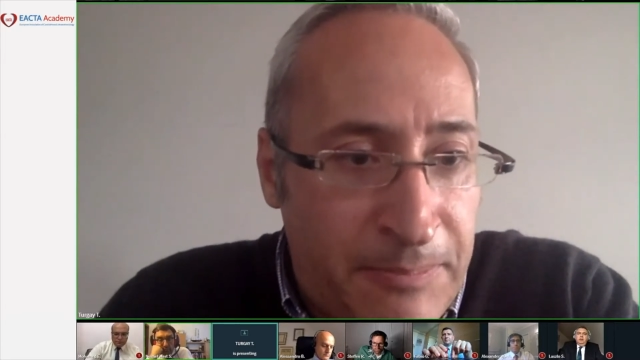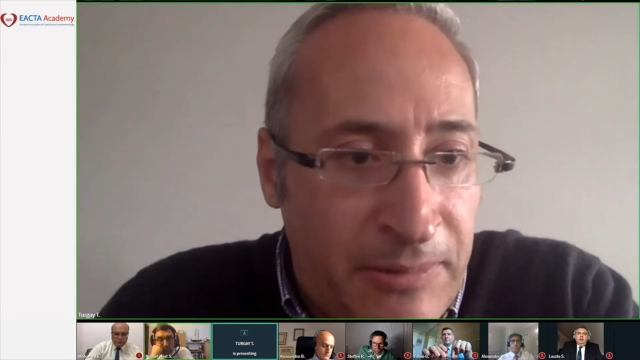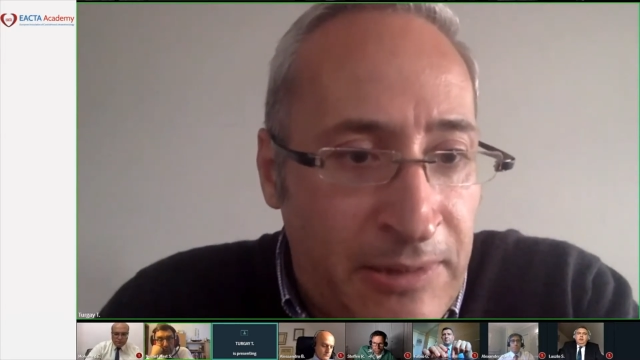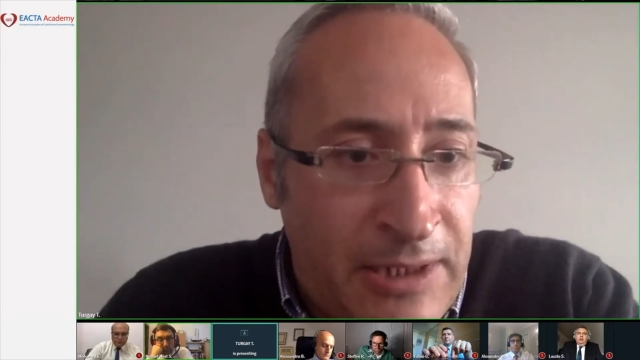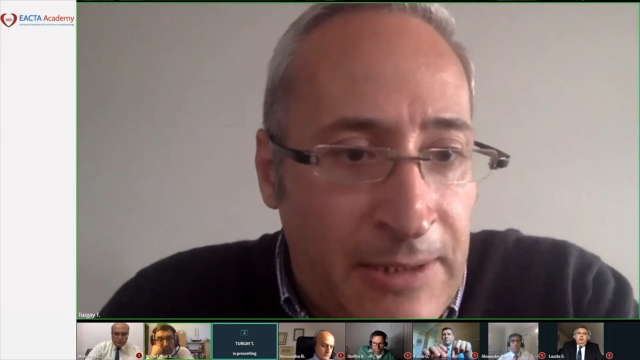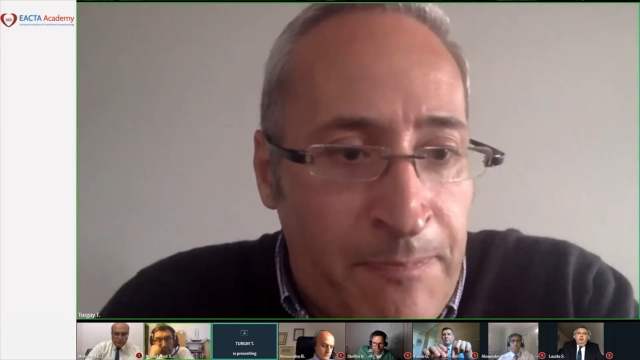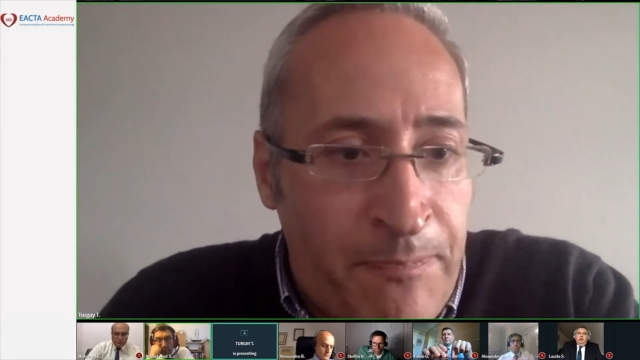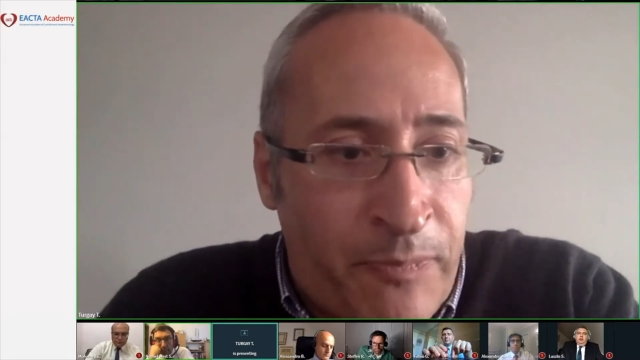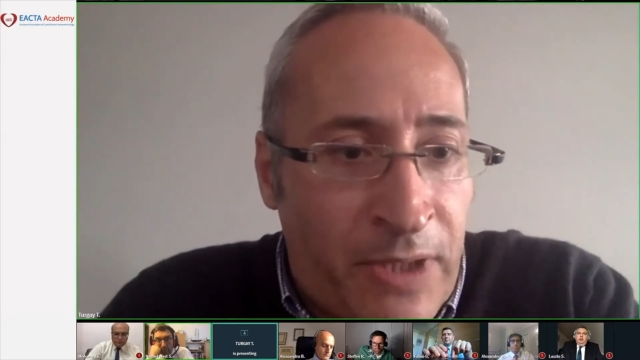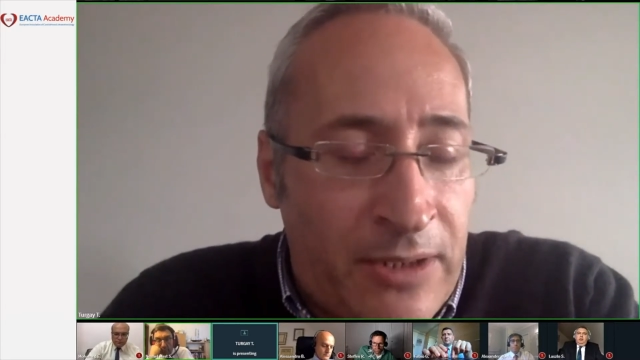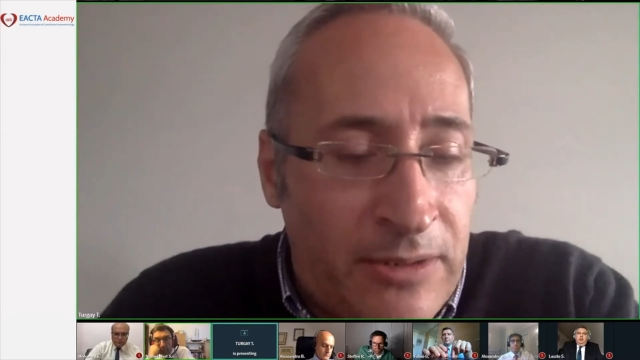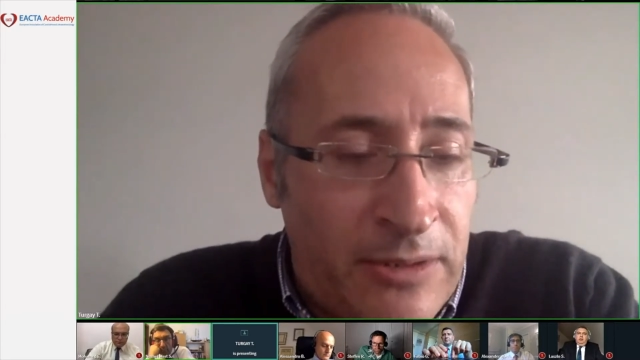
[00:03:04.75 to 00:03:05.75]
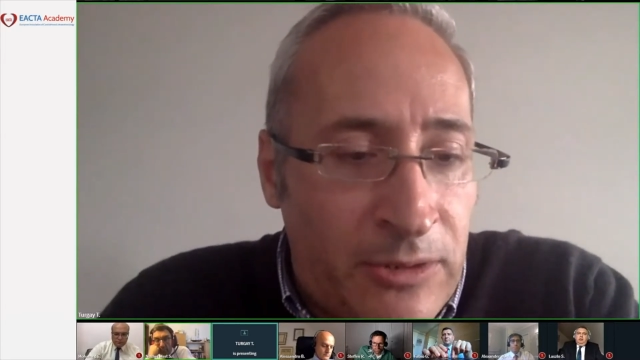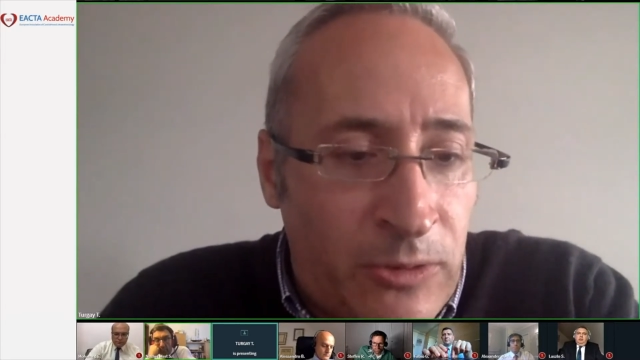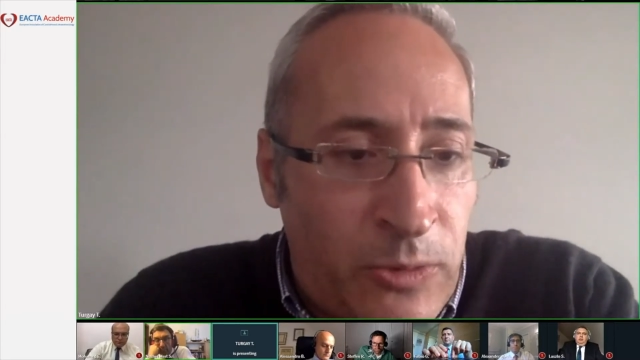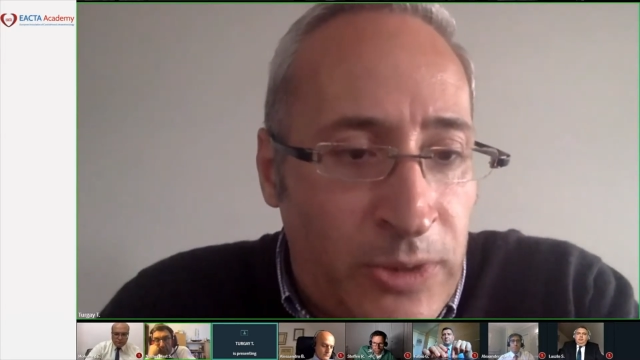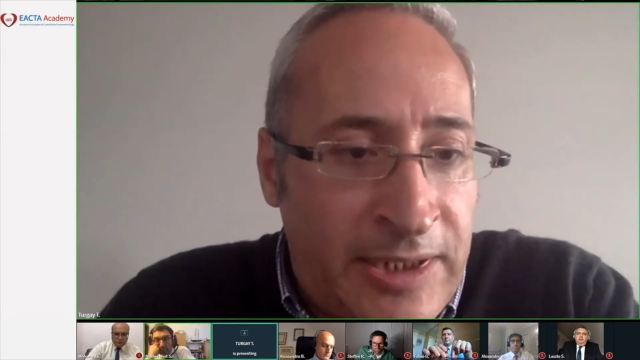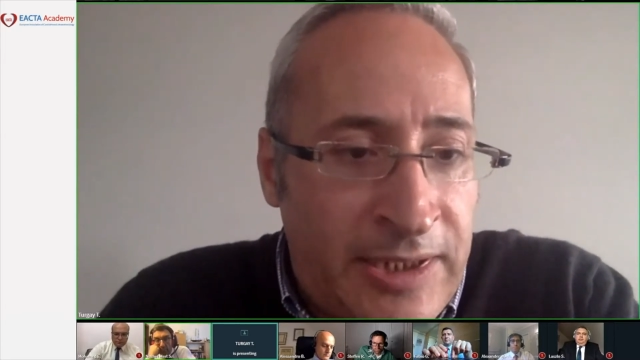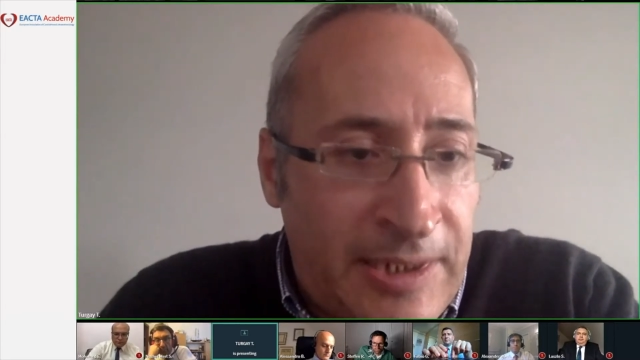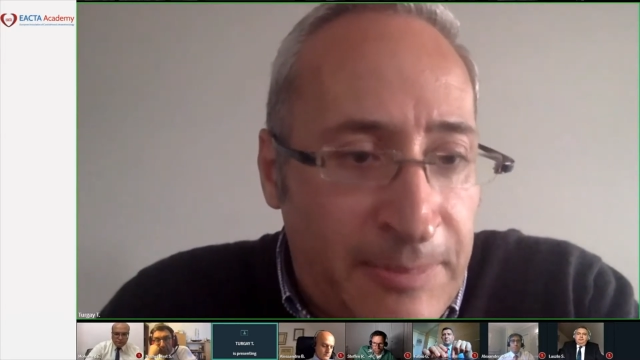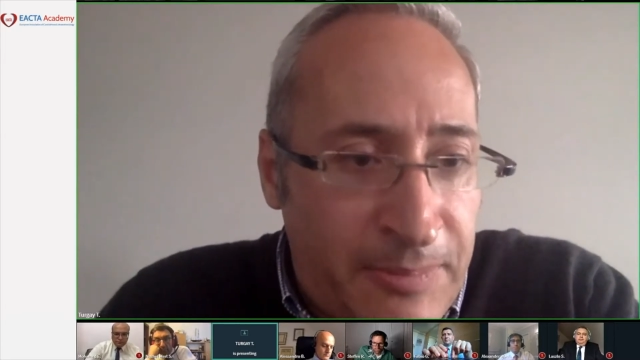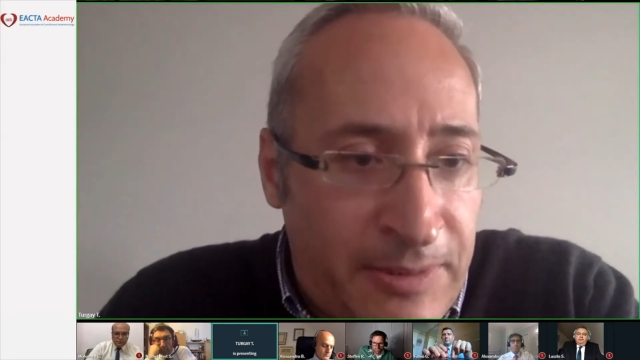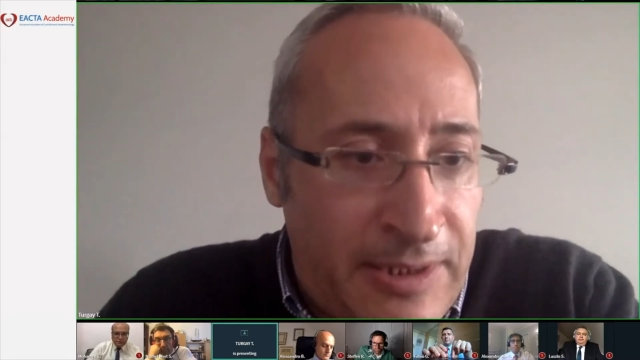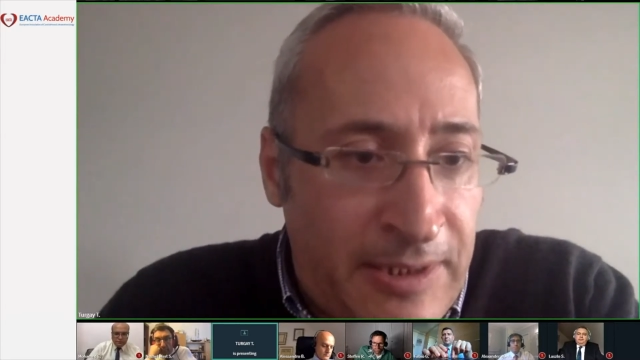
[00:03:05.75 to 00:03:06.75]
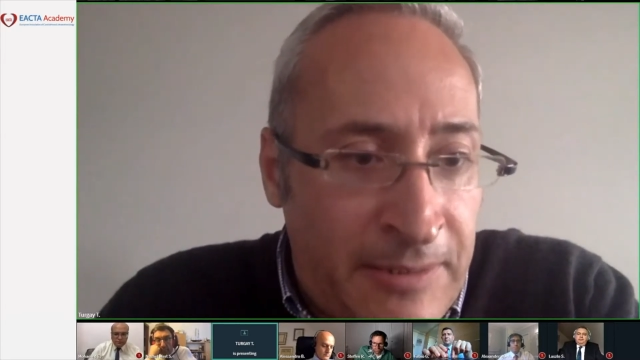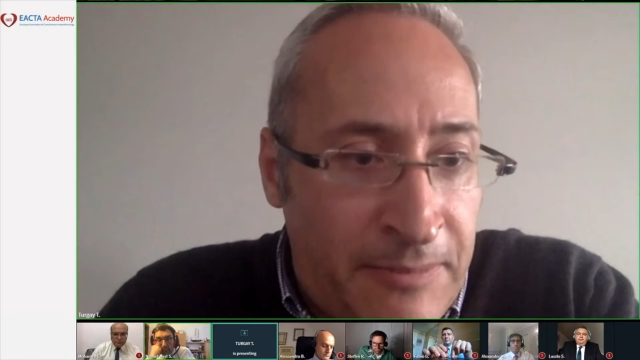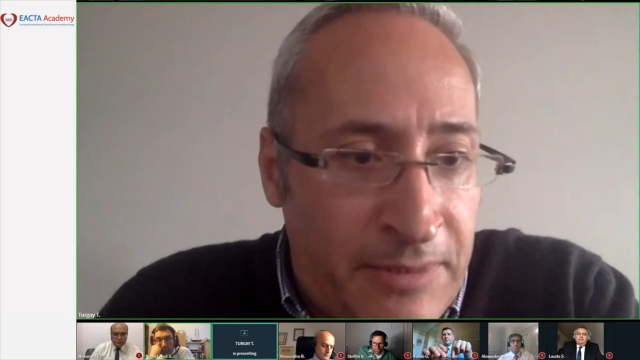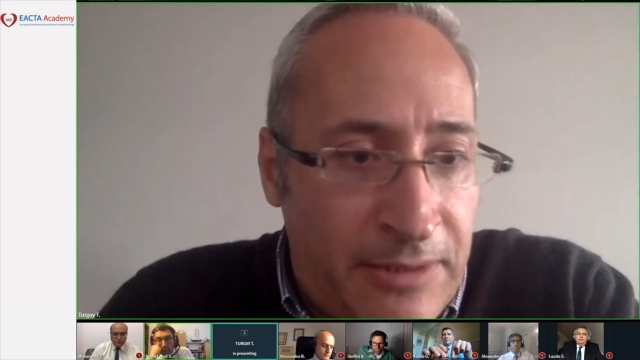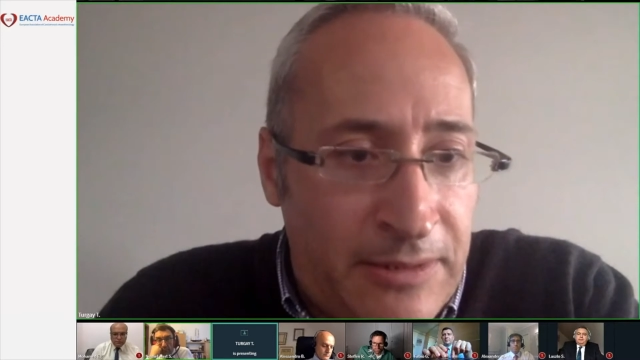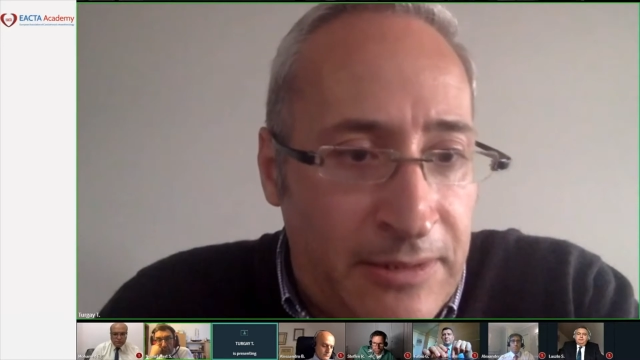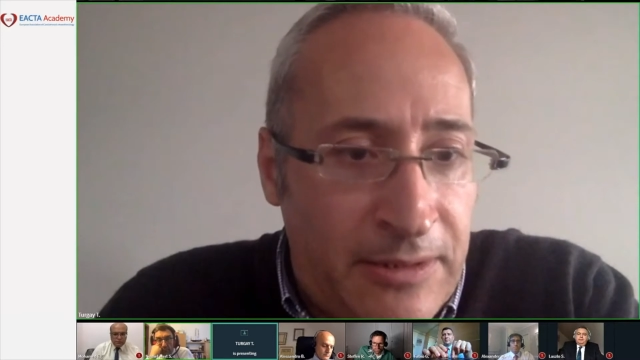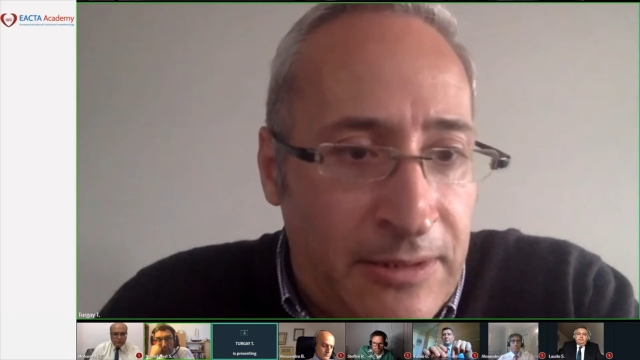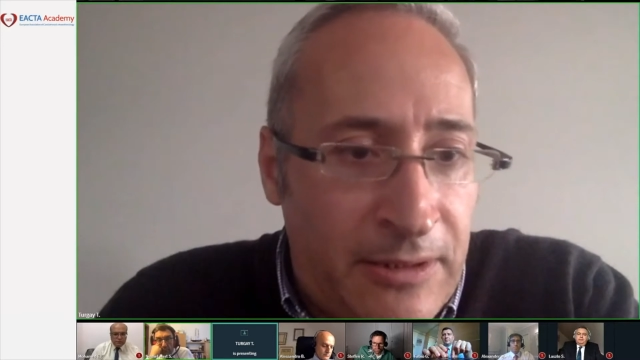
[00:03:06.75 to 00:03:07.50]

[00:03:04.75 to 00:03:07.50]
We kept them at home